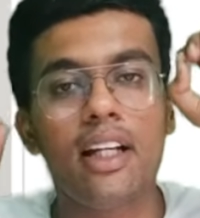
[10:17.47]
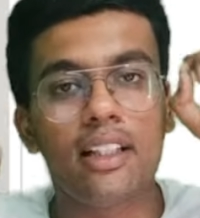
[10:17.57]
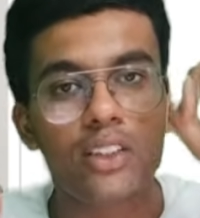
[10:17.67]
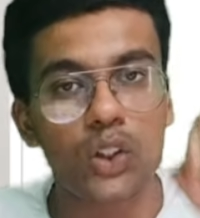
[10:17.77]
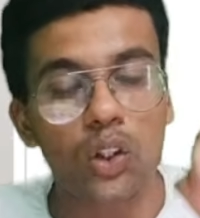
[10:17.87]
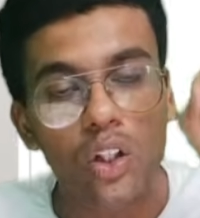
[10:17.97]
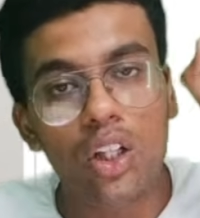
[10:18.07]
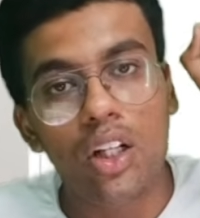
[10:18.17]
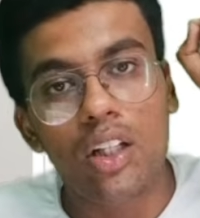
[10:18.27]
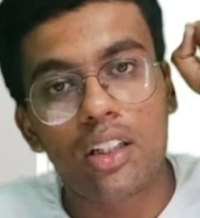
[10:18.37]
So
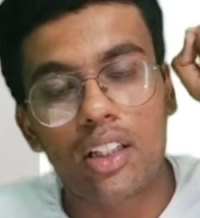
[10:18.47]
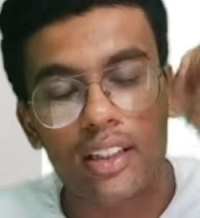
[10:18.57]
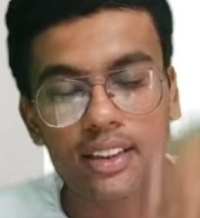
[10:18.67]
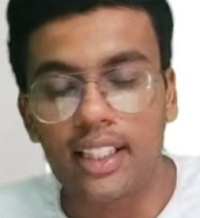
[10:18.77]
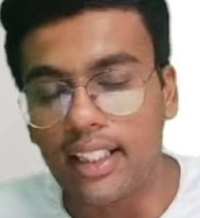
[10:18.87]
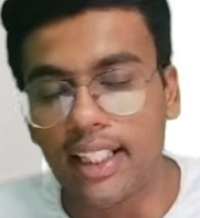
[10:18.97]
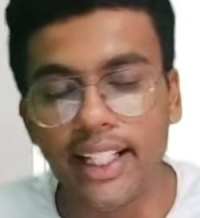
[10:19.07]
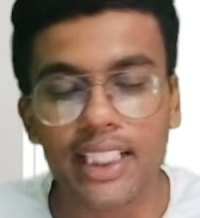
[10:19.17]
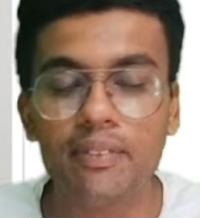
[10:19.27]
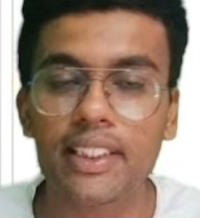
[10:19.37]
30
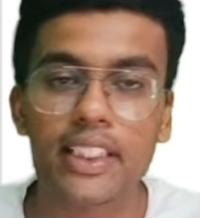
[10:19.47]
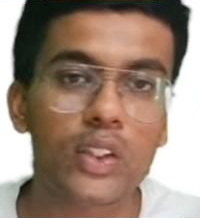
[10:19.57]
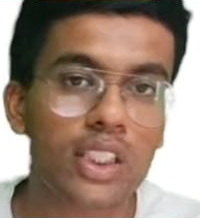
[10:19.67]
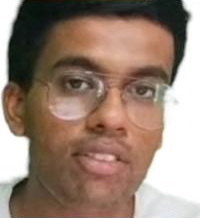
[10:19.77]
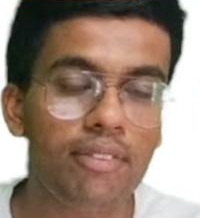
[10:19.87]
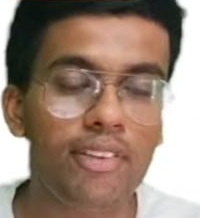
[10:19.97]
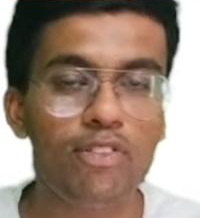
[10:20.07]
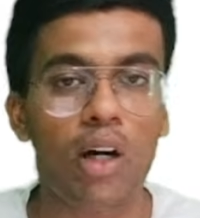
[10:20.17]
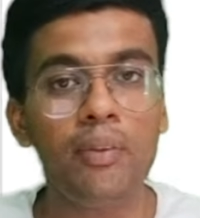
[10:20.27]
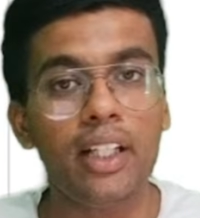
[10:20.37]
days mein COC will be
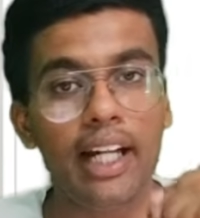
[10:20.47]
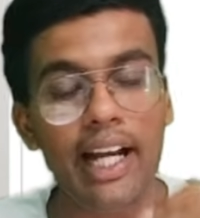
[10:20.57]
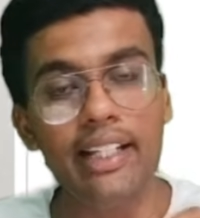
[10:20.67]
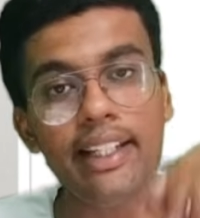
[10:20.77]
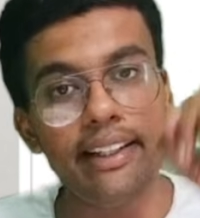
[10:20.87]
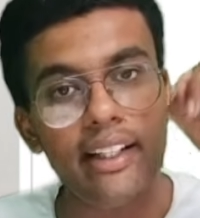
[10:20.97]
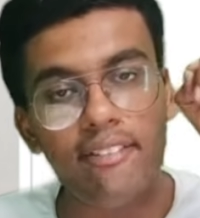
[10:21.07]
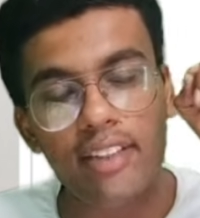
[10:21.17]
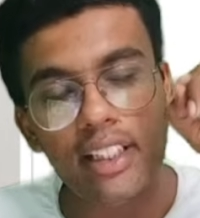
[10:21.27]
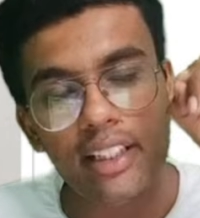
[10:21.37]
formed, and then
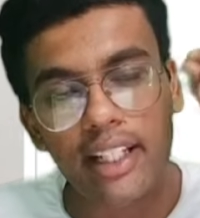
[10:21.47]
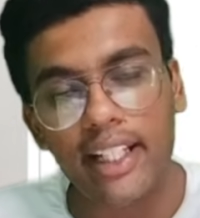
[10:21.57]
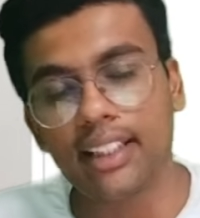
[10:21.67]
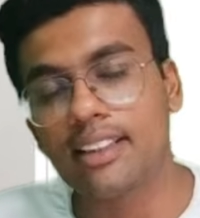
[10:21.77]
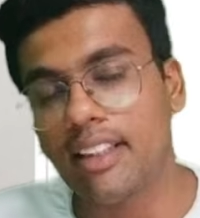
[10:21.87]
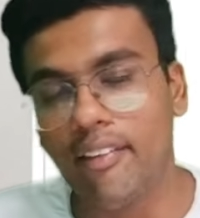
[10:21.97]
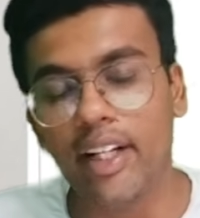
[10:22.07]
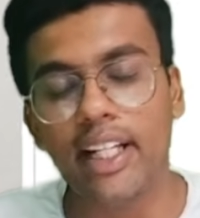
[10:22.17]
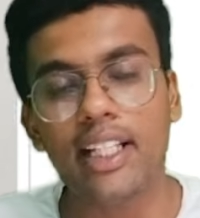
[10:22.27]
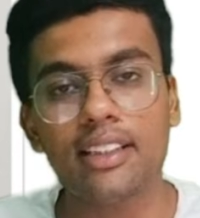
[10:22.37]
within the next 7
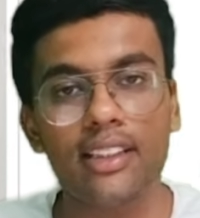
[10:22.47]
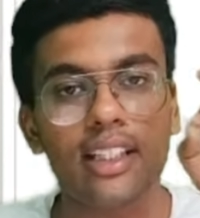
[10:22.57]
days